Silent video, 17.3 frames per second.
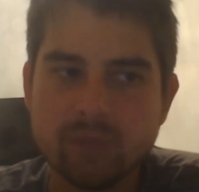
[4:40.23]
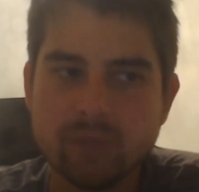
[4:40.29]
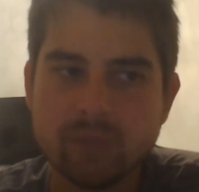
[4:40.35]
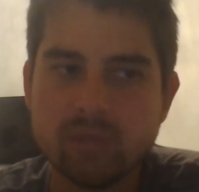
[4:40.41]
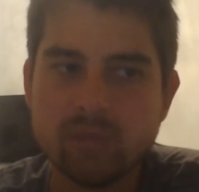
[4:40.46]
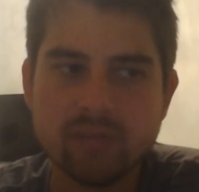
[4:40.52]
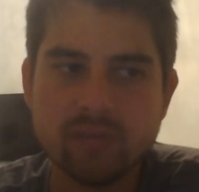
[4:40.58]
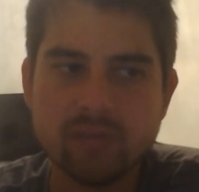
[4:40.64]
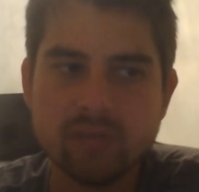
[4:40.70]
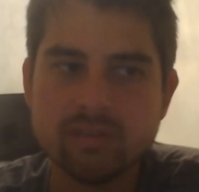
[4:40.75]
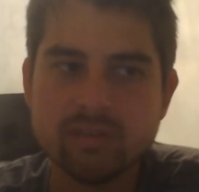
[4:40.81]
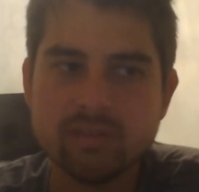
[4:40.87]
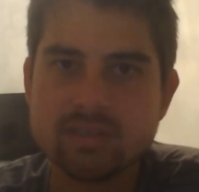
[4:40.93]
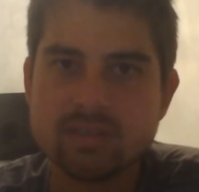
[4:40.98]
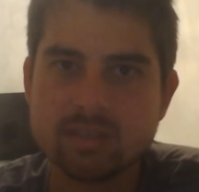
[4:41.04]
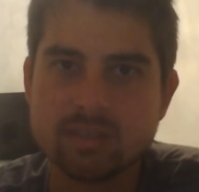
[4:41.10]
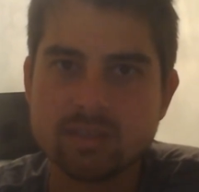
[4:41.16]
But if you're
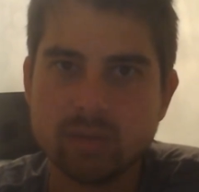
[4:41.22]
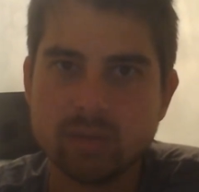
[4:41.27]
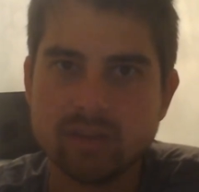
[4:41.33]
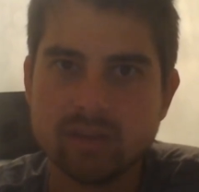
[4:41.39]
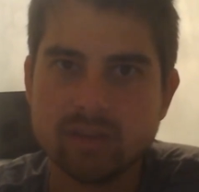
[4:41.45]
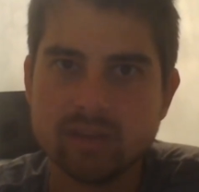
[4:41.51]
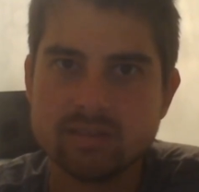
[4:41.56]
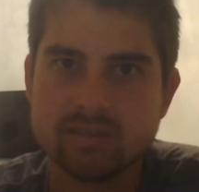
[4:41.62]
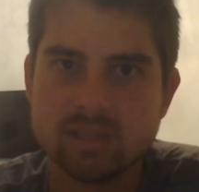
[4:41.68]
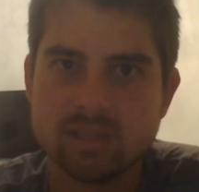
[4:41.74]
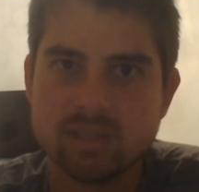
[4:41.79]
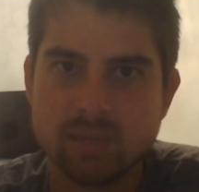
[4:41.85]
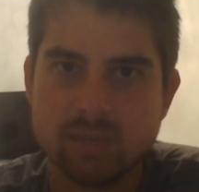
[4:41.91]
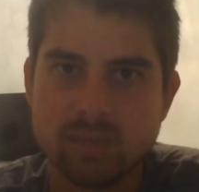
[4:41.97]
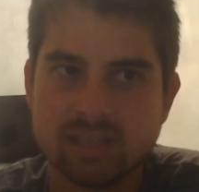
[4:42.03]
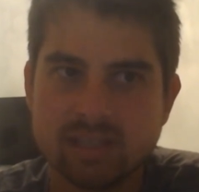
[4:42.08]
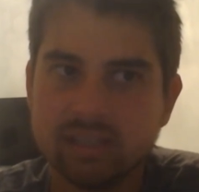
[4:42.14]
giving this to someone
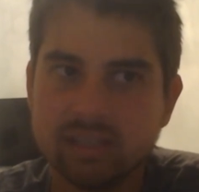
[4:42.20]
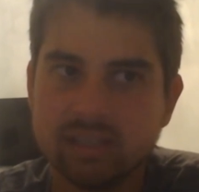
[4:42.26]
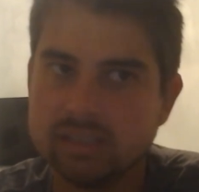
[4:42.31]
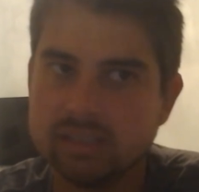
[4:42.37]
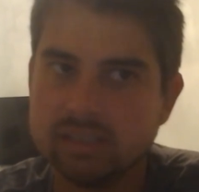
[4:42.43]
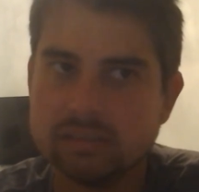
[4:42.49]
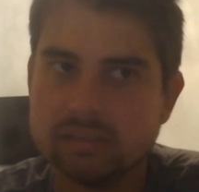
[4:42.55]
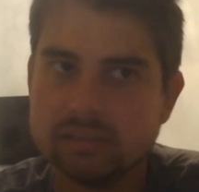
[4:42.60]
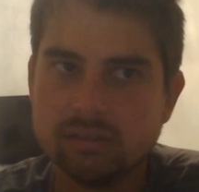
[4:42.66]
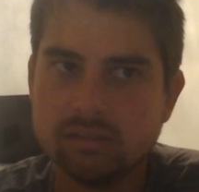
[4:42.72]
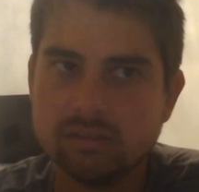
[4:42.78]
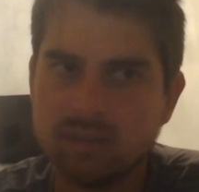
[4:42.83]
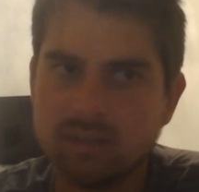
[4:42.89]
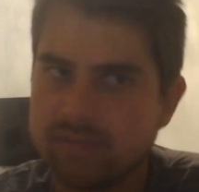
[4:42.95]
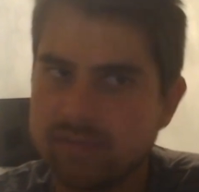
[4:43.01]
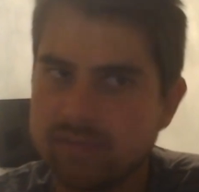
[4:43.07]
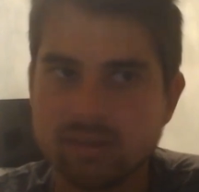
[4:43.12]
unsuspectingly,
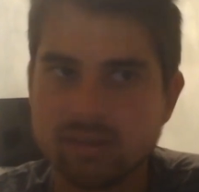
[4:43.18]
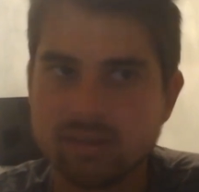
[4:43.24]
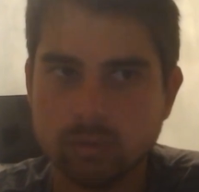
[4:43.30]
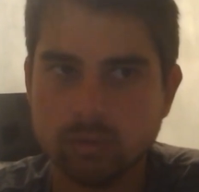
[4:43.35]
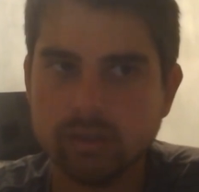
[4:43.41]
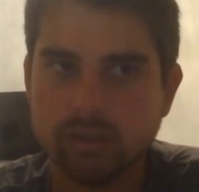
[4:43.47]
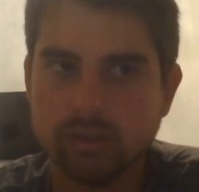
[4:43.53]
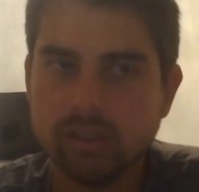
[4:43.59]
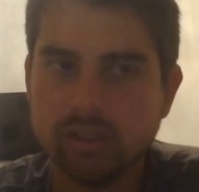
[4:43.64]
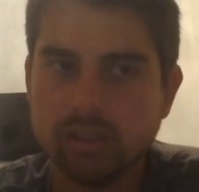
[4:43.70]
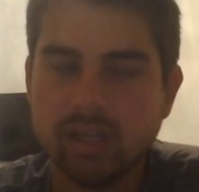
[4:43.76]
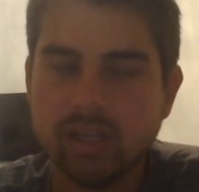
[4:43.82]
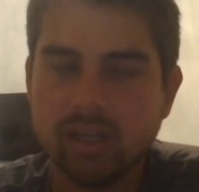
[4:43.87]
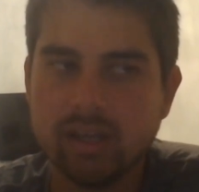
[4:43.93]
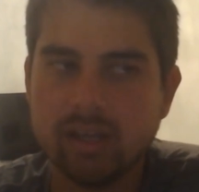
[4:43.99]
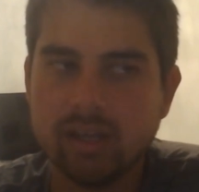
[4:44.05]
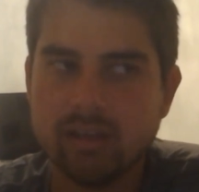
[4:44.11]
that's a word,
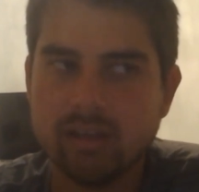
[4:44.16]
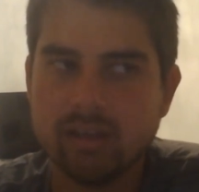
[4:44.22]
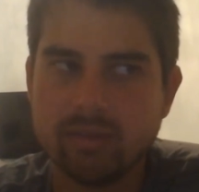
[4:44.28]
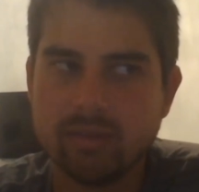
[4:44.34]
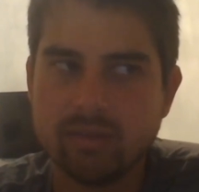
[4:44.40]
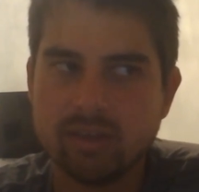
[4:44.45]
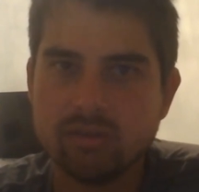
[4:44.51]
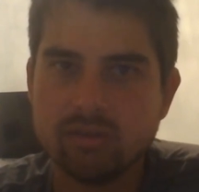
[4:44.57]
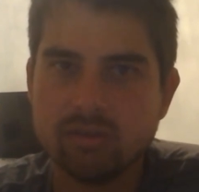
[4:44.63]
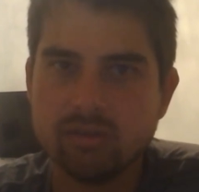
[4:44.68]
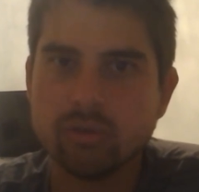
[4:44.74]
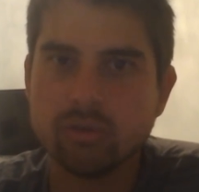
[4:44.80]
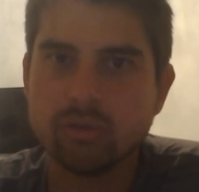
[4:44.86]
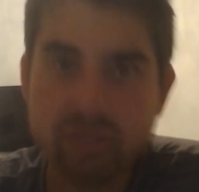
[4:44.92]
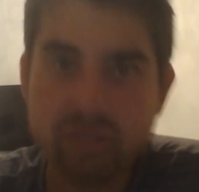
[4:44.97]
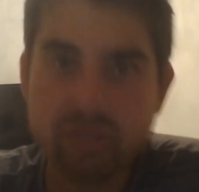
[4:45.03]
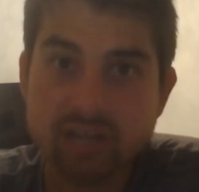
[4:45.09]
then
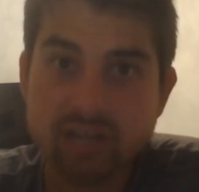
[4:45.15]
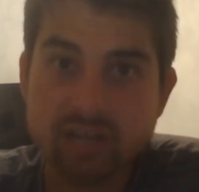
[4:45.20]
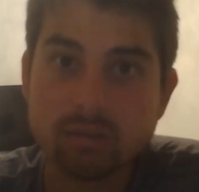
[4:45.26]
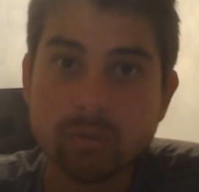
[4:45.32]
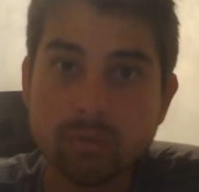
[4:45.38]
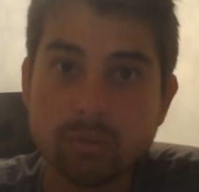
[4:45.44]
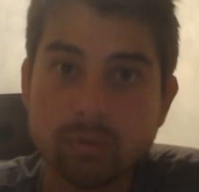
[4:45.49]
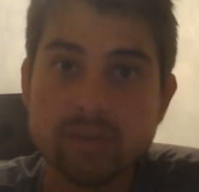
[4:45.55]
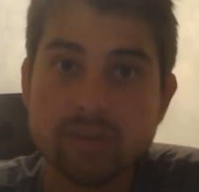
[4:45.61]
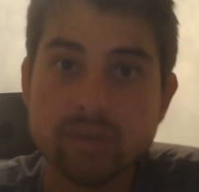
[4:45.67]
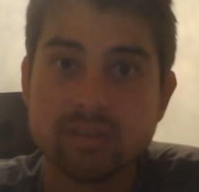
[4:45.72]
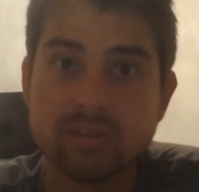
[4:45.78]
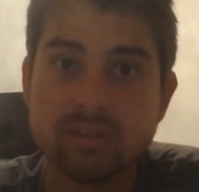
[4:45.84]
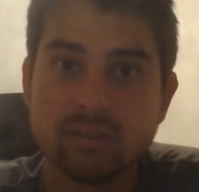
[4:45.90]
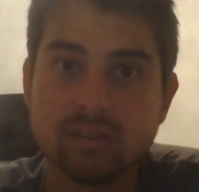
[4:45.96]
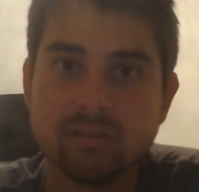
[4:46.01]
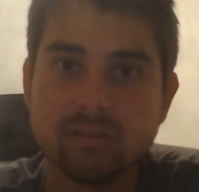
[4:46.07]
you're a terrible
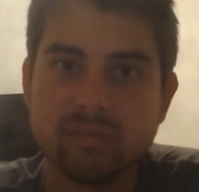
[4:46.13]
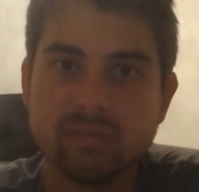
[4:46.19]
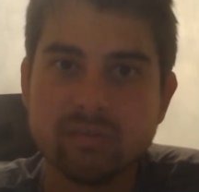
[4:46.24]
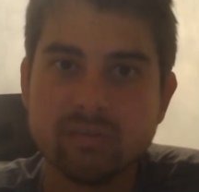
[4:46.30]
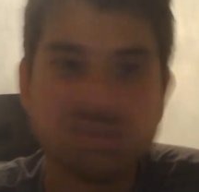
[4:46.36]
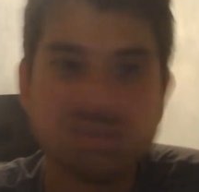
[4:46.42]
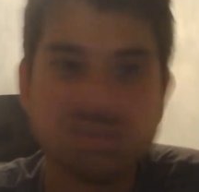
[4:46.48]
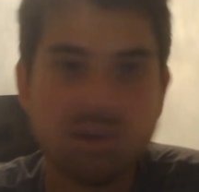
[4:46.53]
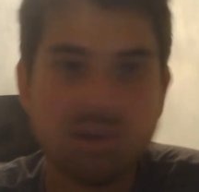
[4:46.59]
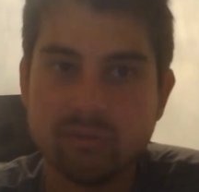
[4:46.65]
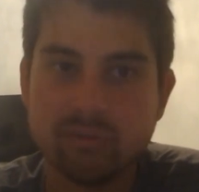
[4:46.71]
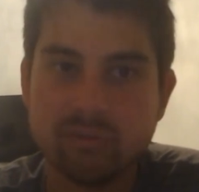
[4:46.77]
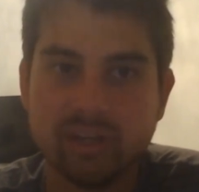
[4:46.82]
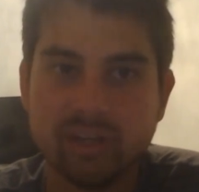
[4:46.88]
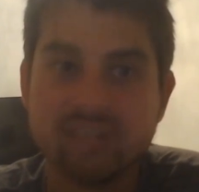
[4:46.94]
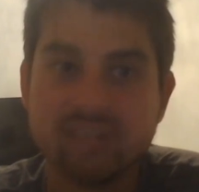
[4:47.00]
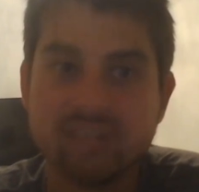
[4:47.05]
person. It's
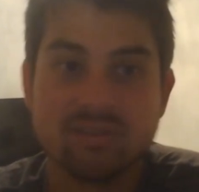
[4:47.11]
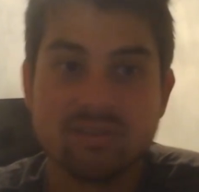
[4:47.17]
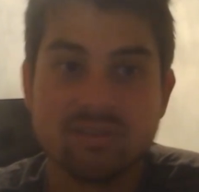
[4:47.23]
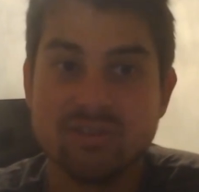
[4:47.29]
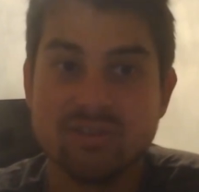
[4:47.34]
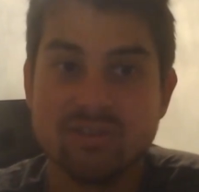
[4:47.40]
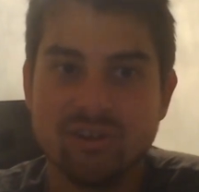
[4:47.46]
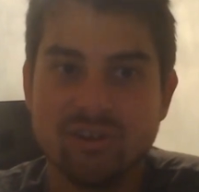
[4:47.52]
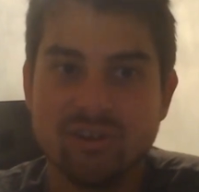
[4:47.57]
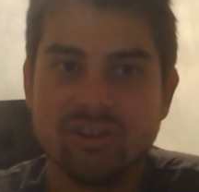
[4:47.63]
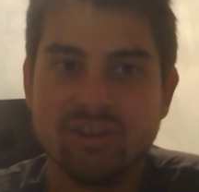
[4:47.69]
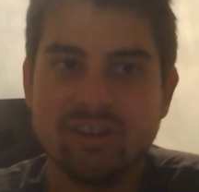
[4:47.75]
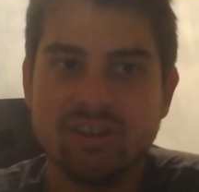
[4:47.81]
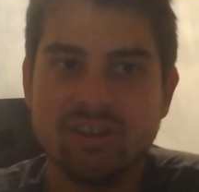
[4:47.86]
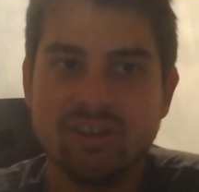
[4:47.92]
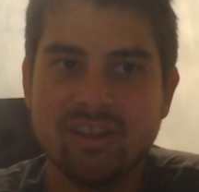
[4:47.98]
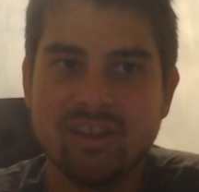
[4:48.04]
not funny, it's not a
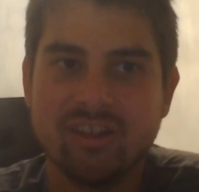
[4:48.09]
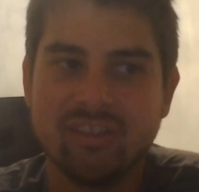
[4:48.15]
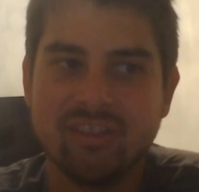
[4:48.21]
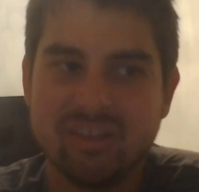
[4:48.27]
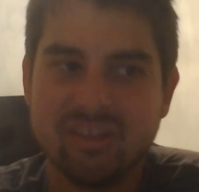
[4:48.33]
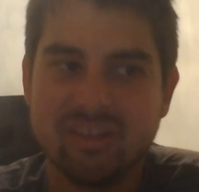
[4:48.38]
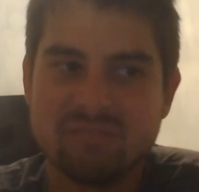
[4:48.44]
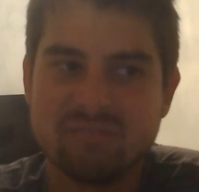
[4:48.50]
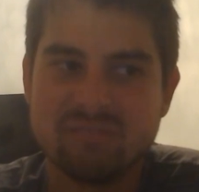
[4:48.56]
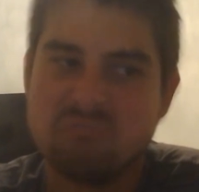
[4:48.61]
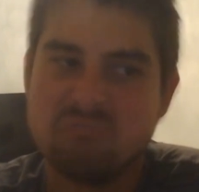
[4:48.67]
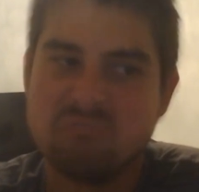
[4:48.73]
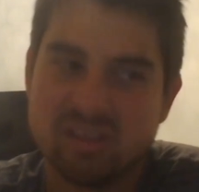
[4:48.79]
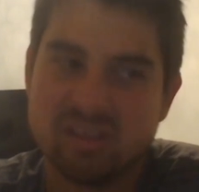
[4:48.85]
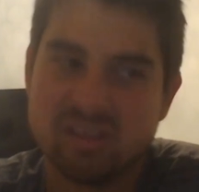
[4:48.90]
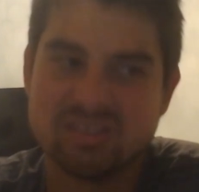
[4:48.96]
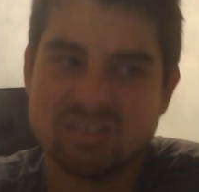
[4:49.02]
joke. Like,
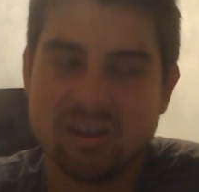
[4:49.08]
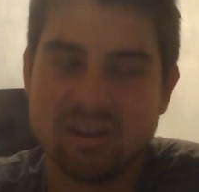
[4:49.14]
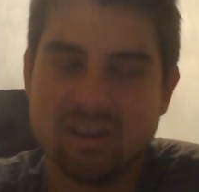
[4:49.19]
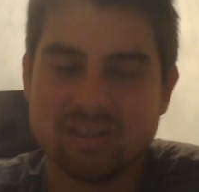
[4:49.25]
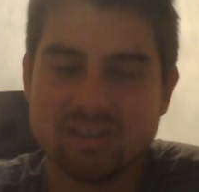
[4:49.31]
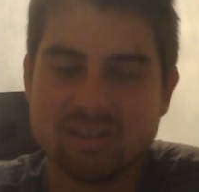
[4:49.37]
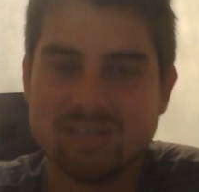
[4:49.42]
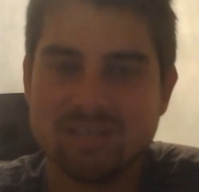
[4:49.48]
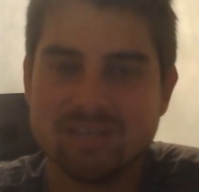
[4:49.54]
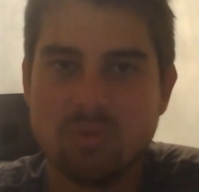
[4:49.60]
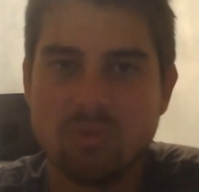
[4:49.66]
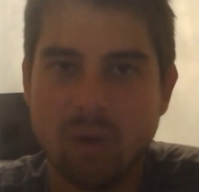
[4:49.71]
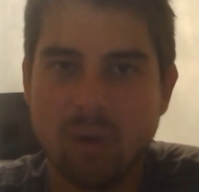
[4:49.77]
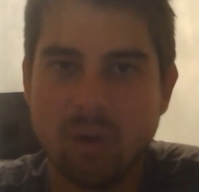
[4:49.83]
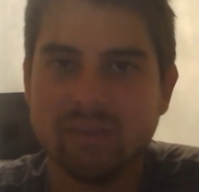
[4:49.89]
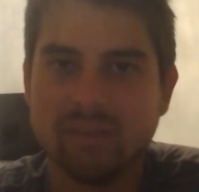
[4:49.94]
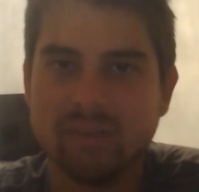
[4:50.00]
it's seriously
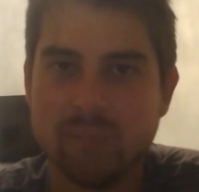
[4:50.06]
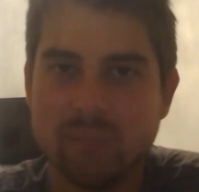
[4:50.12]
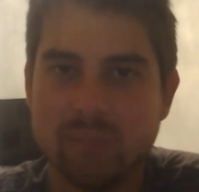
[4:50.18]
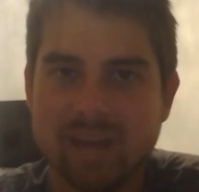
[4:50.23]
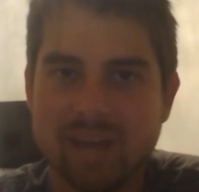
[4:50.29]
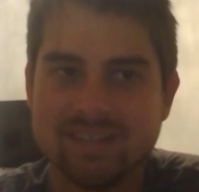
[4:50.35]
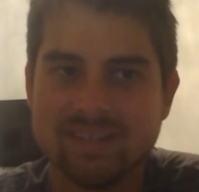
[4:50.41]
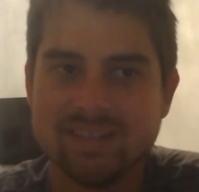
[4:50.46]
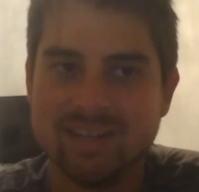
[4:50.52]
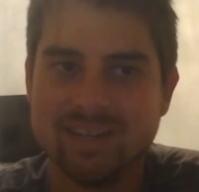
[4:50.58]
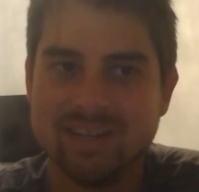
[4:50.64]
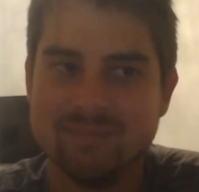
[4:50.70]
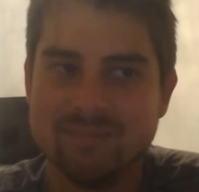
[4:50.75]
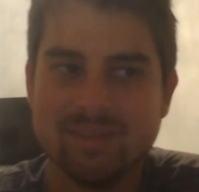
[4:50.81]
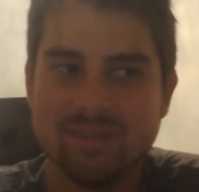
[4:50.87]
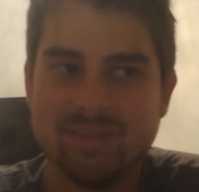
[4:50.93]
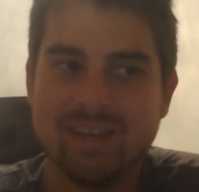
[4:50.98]
quite a bad
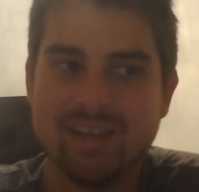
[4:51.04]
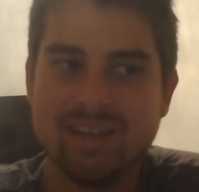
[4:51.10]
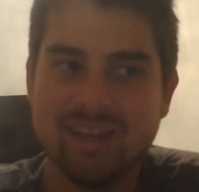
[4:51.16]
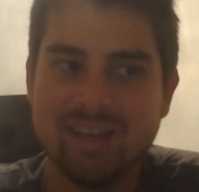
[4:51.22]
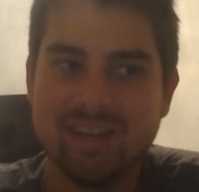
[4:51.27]
time.